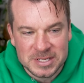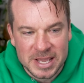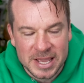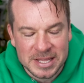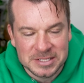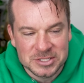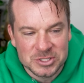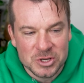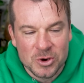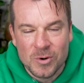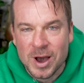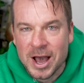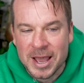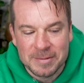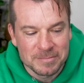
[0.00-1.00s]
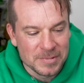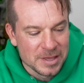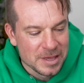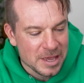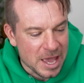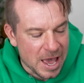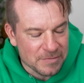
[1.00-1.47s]
and so I'm
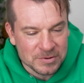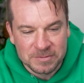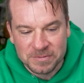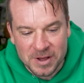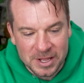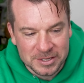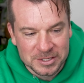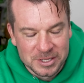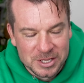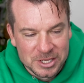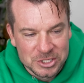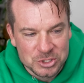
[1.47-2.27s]
having fun